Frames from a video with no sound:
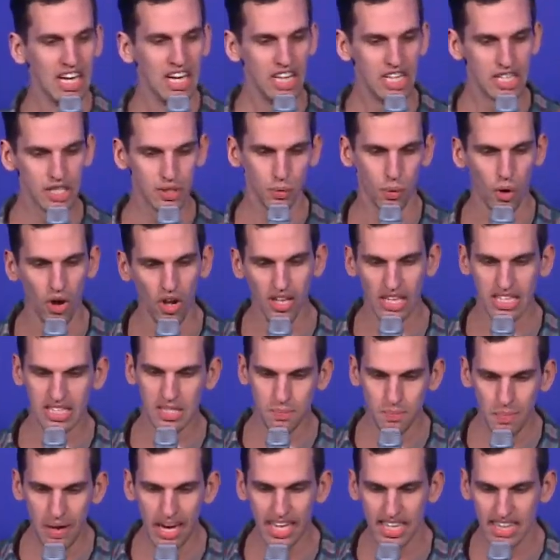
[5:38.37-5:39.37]
this wall. Let's
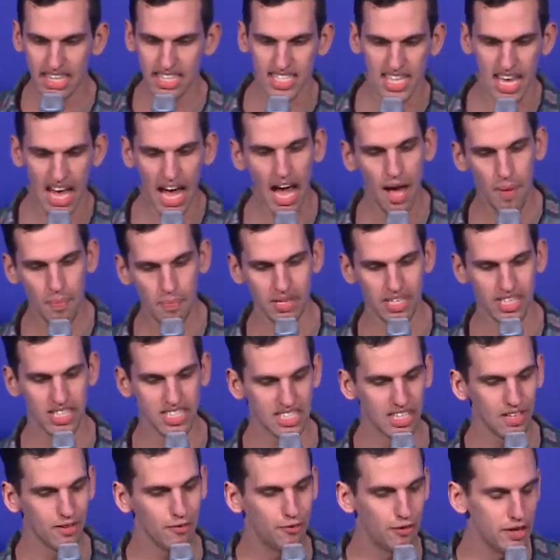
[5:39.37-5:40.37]
make this happen. You
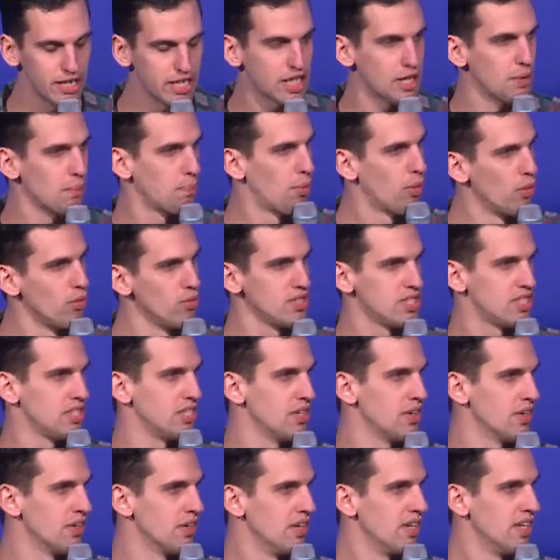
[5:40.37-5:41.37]
see, vision pulls
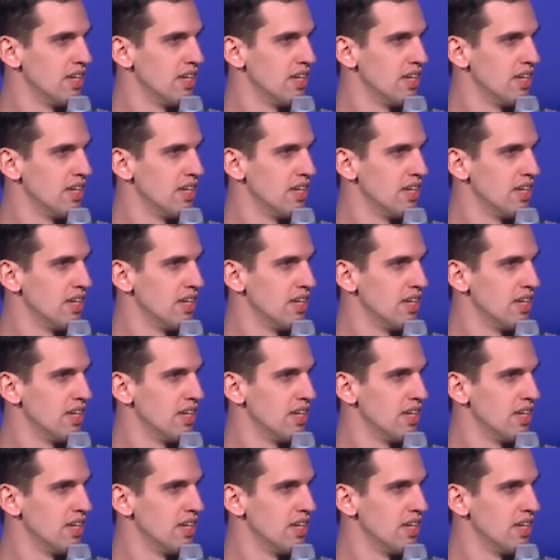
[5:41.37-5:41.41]
you.